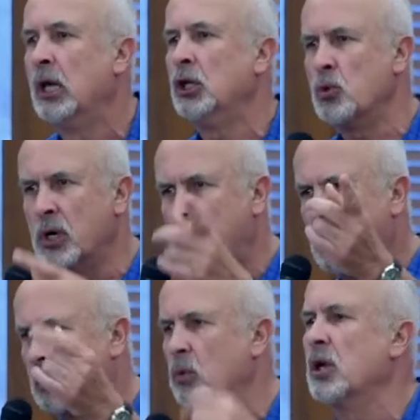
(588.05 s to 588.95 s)
You want, an
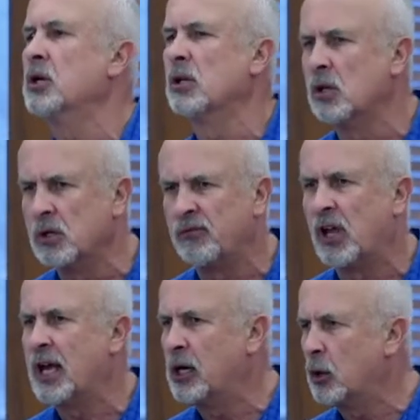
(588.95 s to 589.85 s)
air, want to learn to
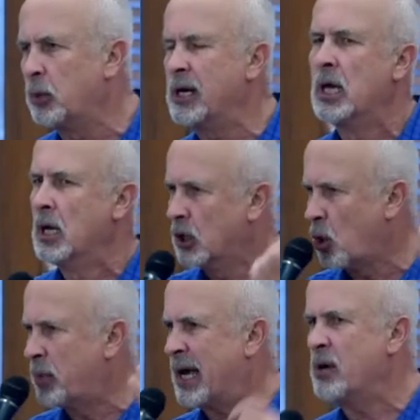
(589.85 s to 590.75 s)
fly an airplane?
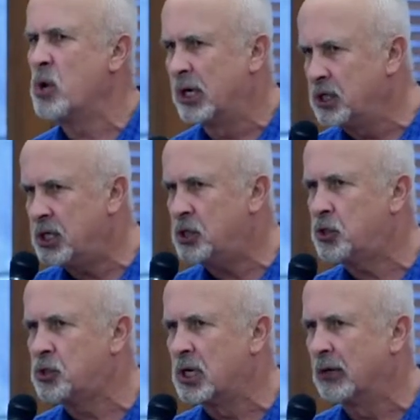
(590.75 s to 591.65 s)
Go buy one and teach
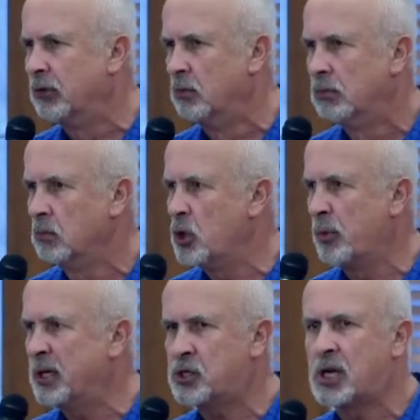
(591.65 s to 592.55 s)
yourself.
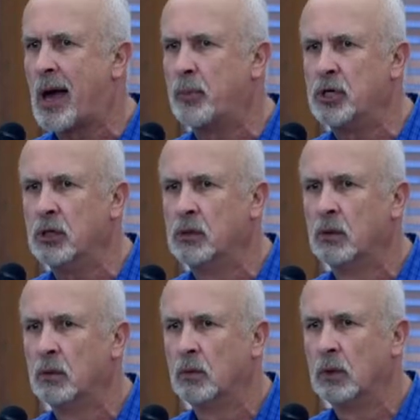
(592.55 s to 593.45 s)
Nobody's stopping
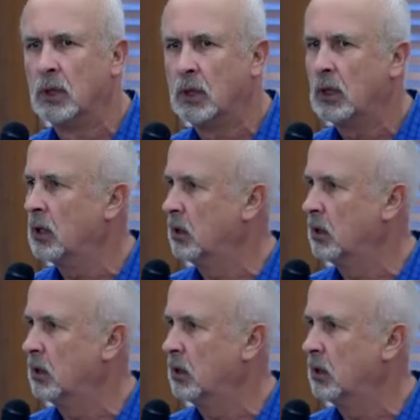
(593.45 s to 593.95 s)
you.